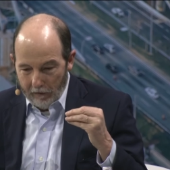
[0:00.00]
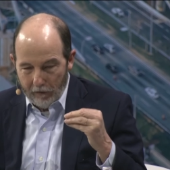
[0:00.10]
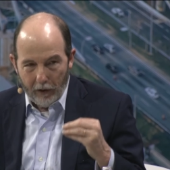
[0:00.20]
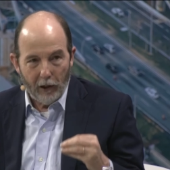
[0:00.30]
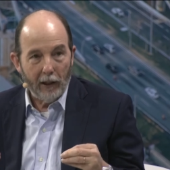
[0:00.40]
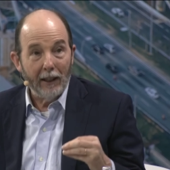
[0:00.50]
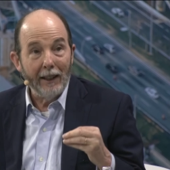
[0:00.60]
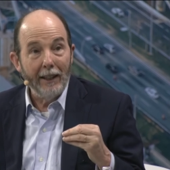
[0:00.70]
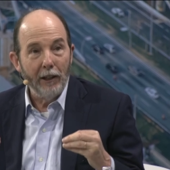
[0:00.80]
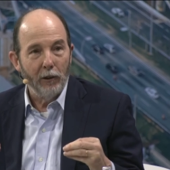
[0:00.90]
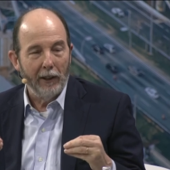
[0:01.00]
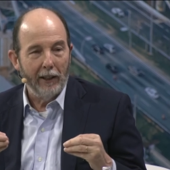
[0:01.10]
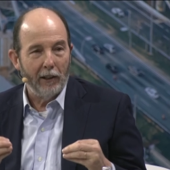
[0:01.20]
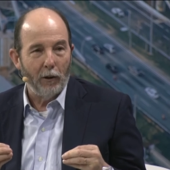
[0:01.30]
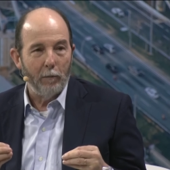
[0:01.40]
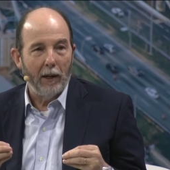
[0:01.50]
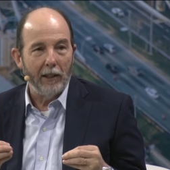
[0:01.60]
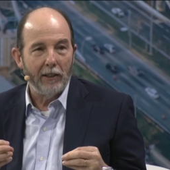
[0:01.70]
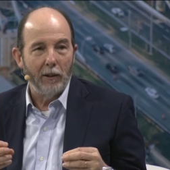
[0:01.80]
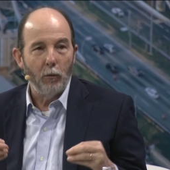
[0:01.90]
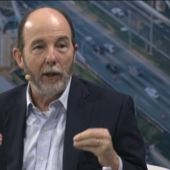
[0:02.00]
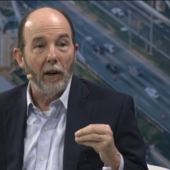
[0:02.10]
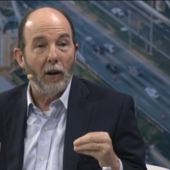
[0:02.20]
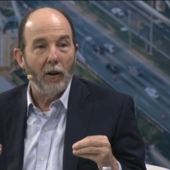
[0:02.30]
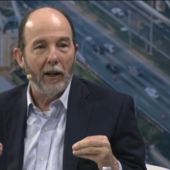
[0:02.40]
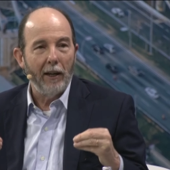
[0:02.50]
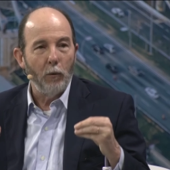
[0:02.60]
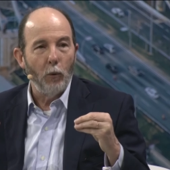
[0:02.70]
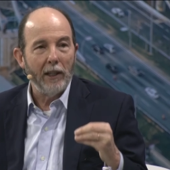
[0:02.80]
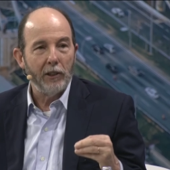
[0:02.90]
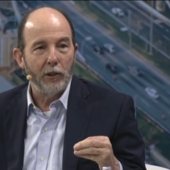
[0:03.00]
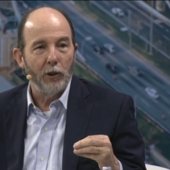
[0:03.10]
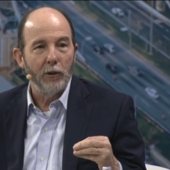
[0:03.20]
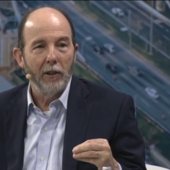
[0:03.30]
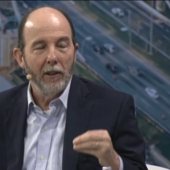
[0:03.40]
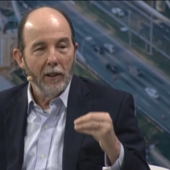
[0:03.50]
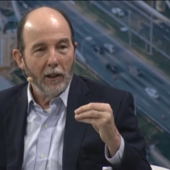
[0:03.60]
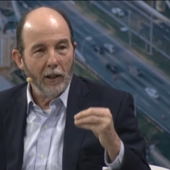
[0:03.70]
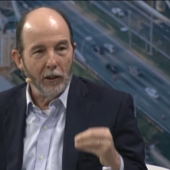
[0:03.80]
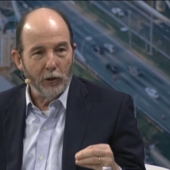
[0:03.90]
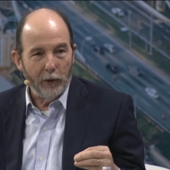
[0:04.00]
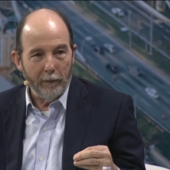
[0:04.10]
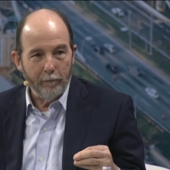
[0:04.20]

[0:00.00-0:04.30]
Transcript: very clearly in our minds that we are a Western country.